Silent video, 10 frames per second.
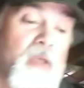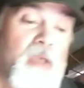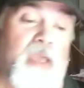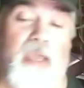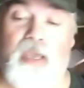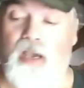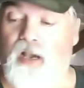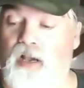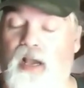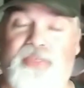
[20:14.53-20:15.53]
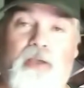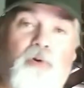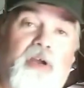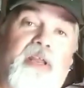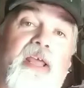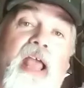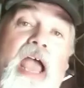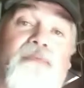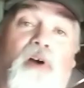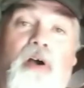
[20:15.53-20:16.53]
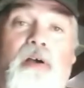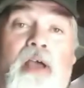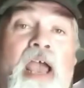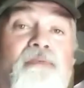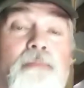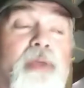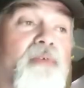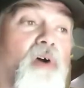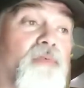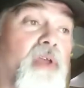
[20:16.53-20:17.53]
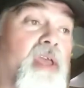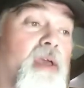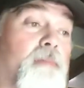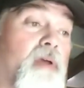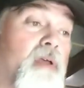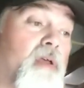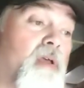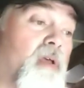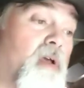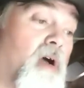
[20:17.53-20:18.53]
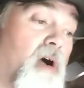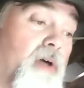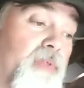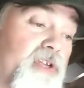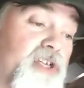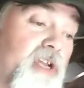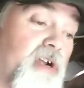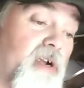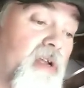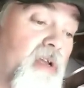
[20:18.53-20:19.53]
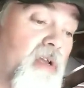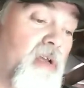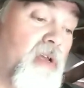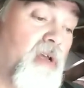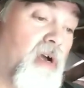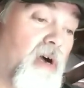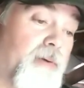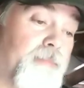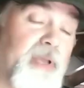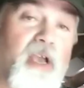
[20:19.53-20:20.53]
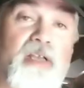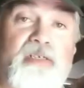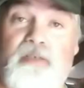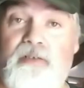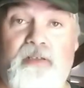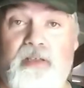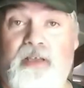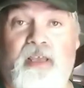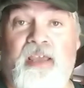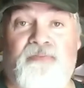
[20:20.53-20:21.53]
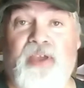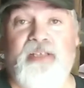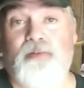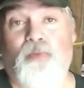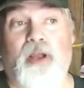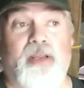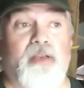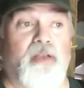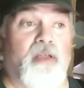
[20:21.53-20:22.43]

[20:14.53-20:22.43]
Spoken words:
I think we're going to get a half a beef off of him this year because he feeds them right.